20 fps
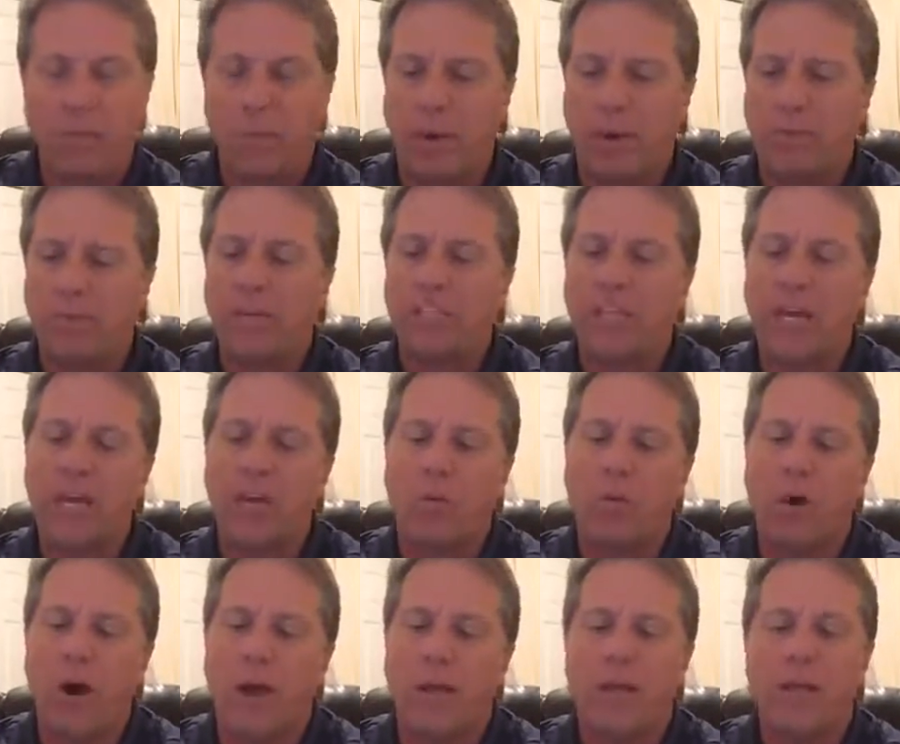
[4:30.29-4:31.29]
But I'm going to tell you
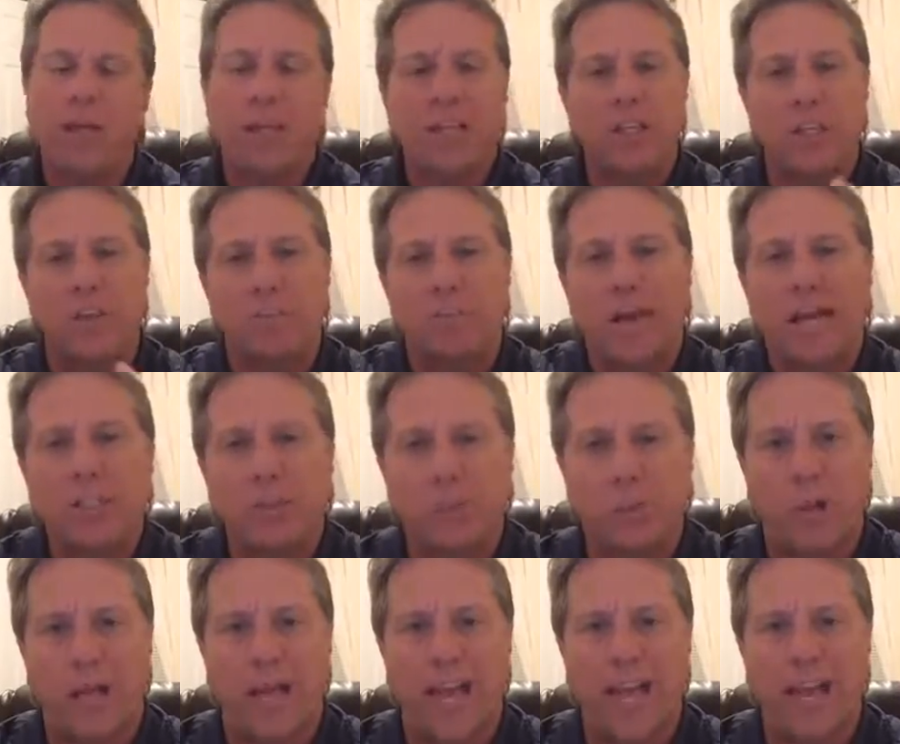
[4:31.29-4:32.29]
what, the best
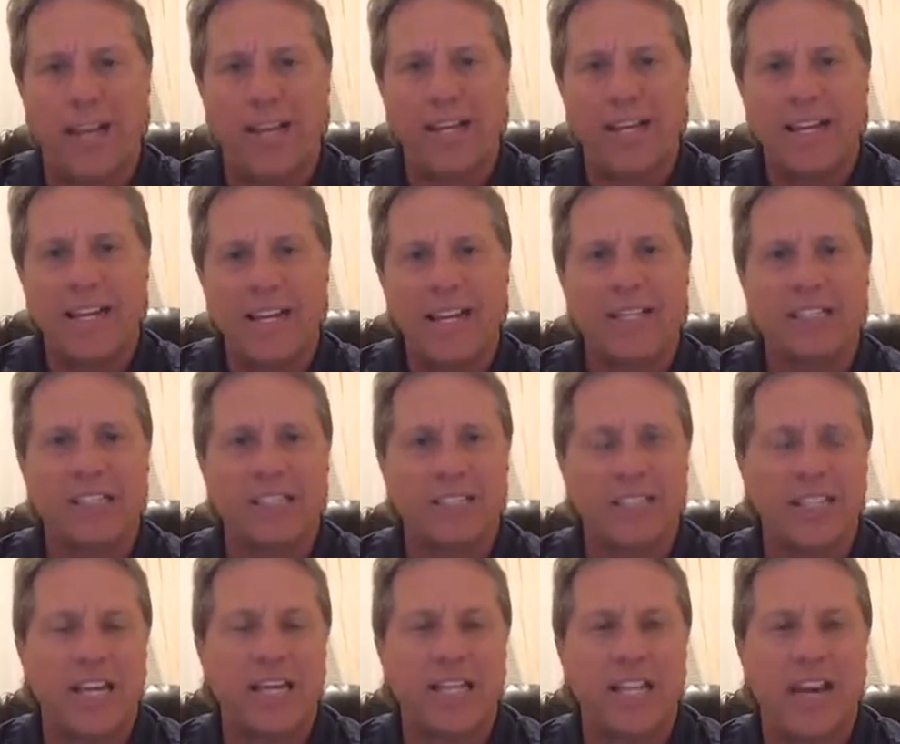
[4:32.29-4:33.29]
plan is to
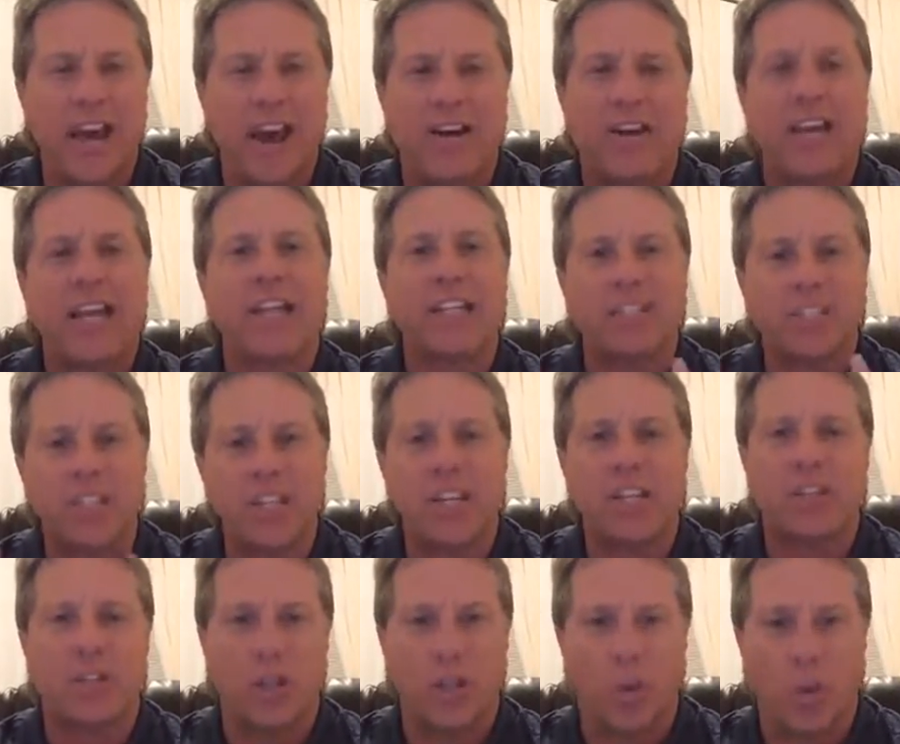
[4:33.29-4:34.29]
sit down and
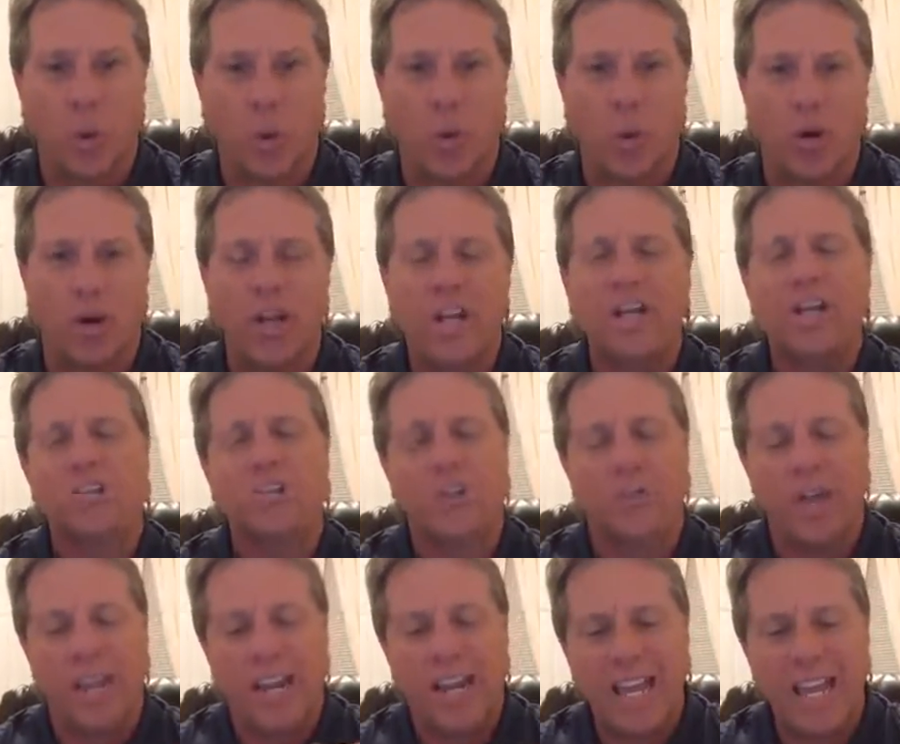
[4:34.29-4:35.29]
seek the Lord so
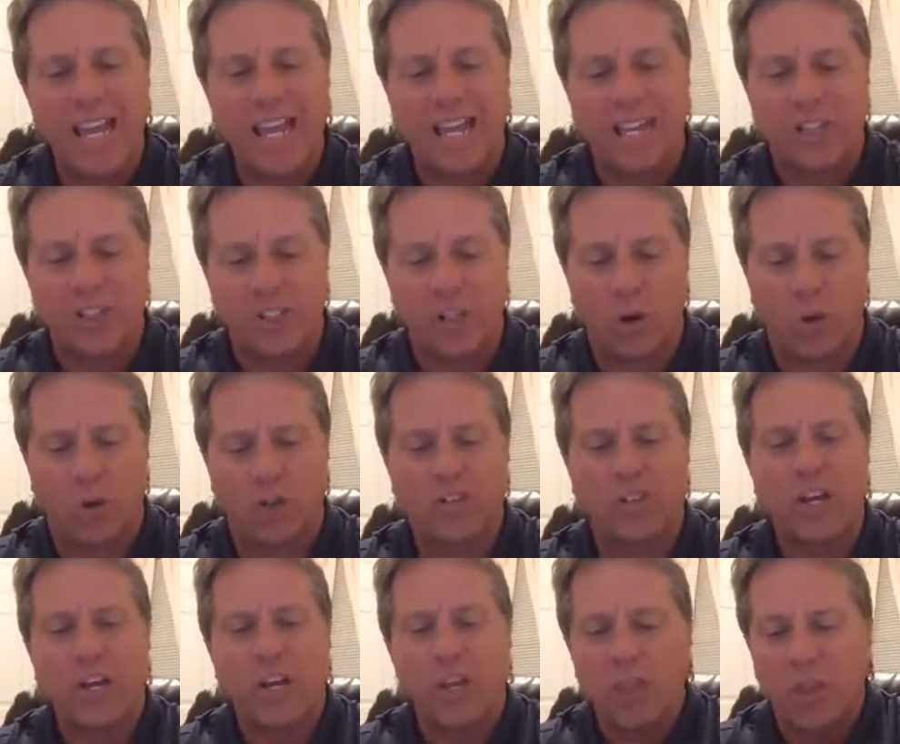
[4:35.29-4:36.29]
that he can show
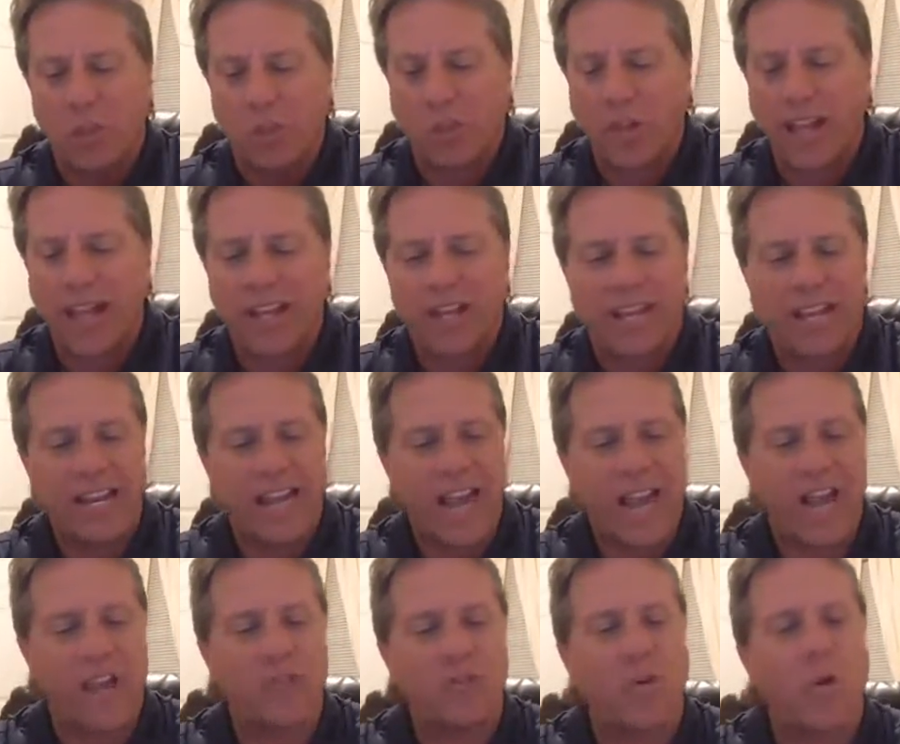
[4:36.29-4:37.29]
us the plan that he
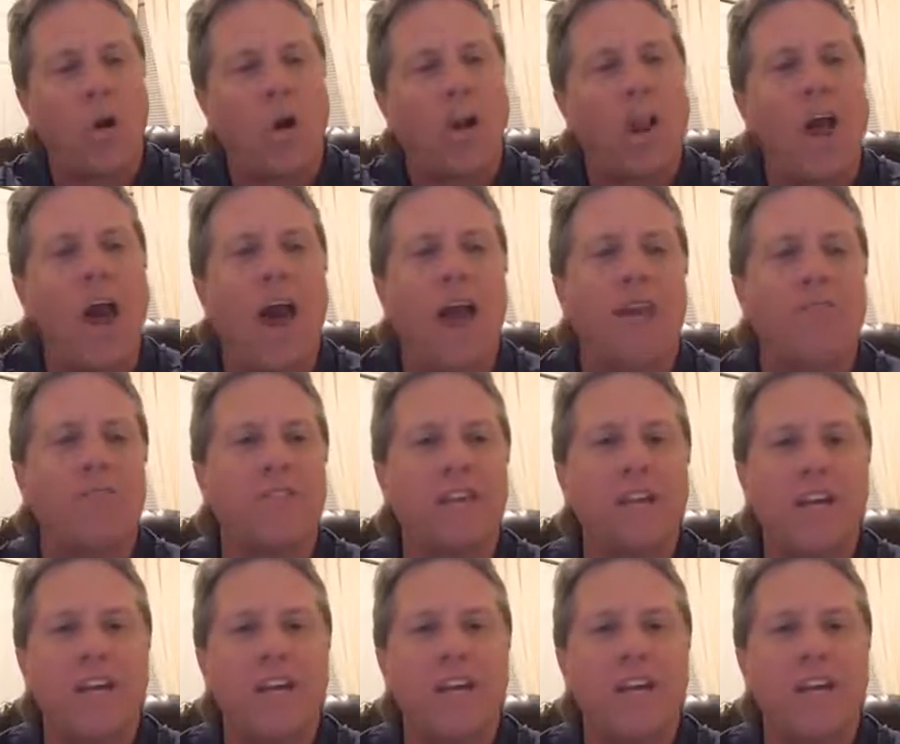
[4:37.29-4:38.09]
has for our life.